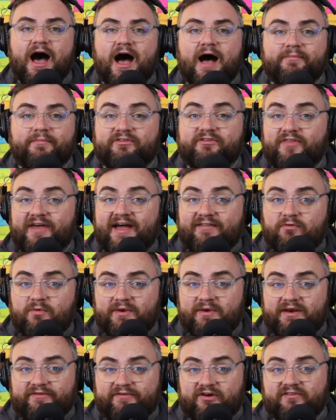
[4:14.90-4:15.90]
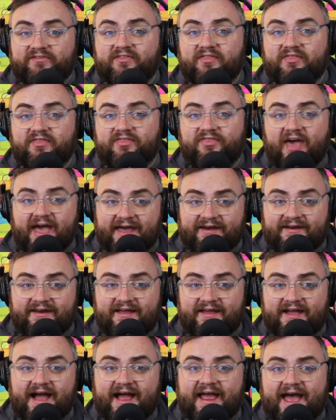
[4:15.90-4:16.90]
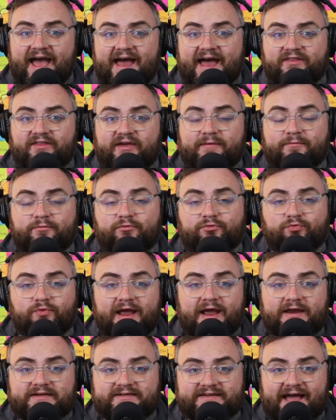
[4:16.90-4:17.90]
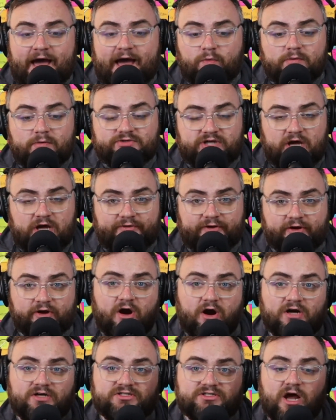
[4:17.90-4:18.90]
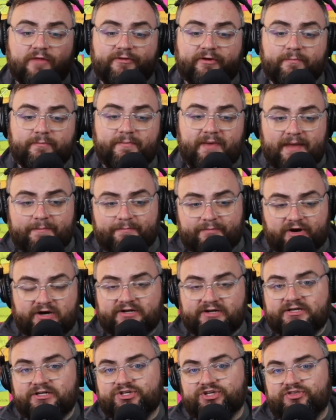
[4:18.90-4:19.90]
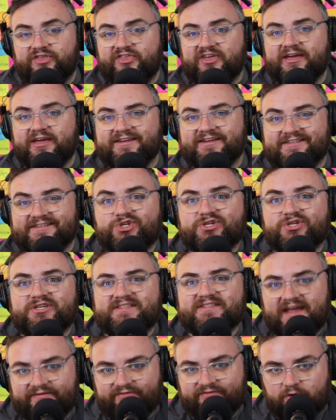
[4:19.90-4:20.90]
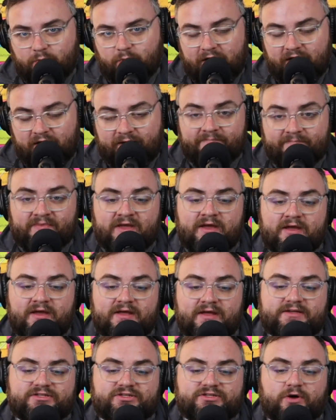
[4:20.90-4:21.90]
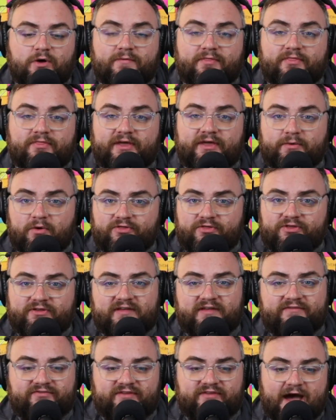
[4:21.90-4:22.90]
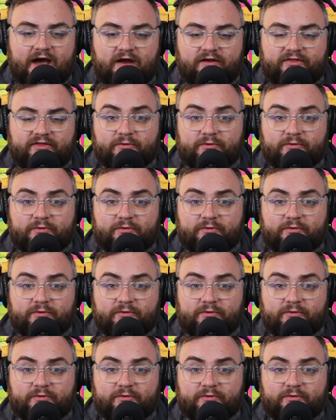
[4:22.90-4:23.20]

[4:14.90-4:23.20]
So that's what we did first. Then I had them write down what was on their cards on their paper so that they could essentially save their work. So they wrote this stuff down.